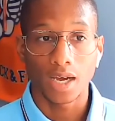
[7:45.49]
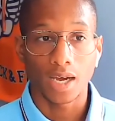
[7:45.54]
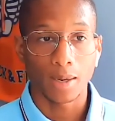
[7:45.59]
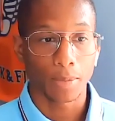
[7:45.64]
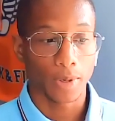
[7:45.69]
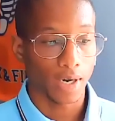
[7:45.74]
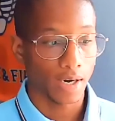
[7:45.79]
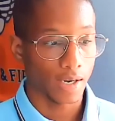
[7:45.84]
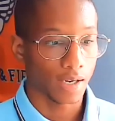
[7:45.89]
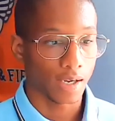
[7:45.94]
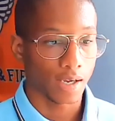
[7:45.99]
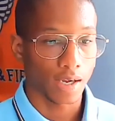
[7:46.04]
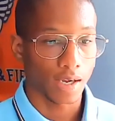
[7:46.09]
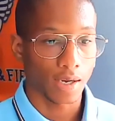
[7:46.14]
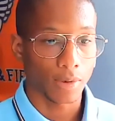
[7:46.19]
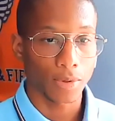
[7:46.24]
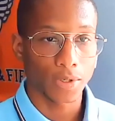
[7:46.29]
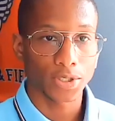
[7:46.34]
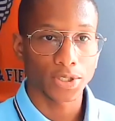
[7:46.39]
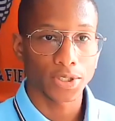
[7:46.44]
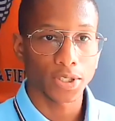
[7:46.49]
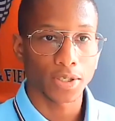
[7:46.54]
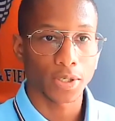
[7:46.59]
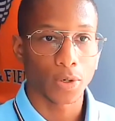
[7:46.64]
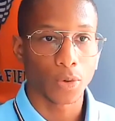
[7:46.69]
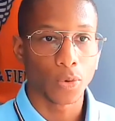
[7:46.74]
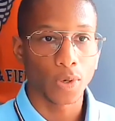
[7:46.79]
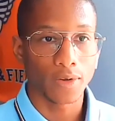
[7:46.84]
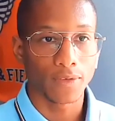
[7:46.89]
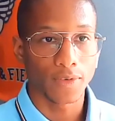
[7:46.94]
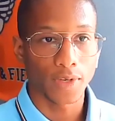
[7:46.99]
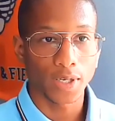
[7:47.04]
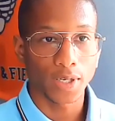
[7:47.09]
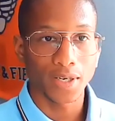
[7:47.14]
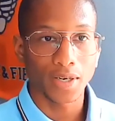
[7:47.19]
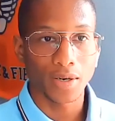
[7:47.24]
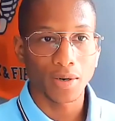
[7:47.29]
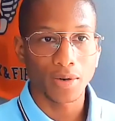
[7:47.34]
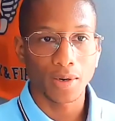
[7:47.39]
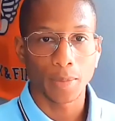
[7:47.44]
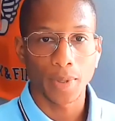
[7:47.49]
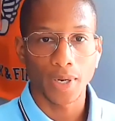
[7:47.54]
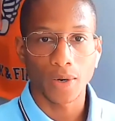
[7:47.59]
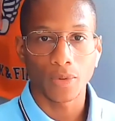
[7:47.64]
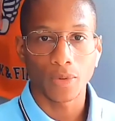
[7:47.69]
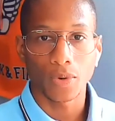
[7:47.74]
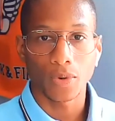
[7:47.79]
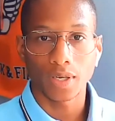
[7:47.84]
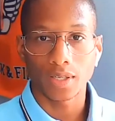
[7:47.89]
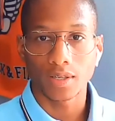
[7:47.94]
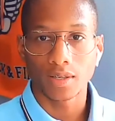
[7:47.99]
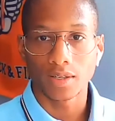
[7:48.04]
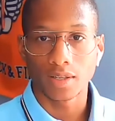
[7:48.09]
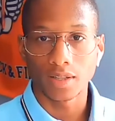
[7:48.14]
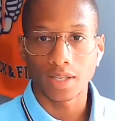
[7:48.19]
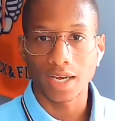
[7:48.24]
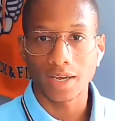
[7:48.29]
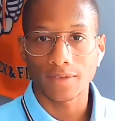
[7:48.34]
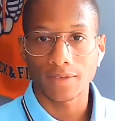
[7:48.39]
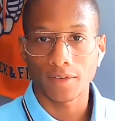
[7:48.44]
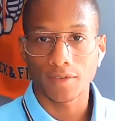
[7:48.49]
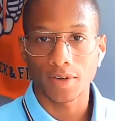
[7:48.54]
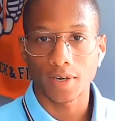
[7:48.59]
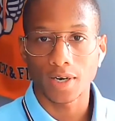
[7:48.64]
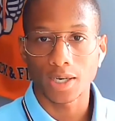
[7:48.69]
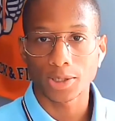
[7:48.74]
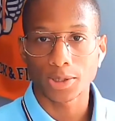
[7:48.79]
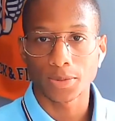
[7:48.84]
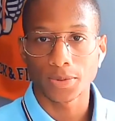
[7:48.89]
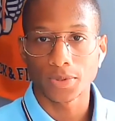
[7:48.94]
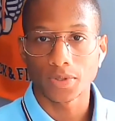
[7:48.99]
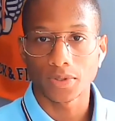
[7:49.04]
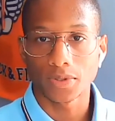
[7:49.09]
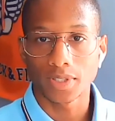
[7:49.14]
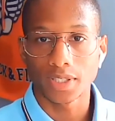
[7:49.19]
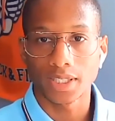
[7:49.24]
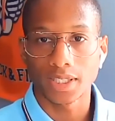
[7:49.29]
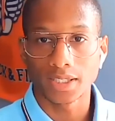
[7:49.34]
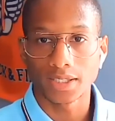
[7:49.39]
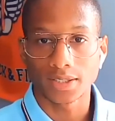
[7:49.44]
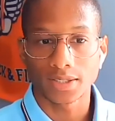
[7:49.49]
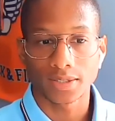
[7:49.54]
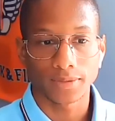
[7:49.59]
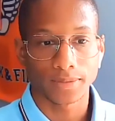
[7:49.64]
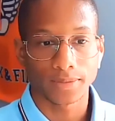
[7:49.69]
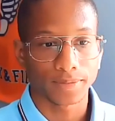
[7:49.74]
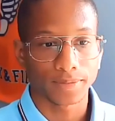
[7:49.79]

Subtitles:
But I want to share a quick video about what the life of an entrepreneur is.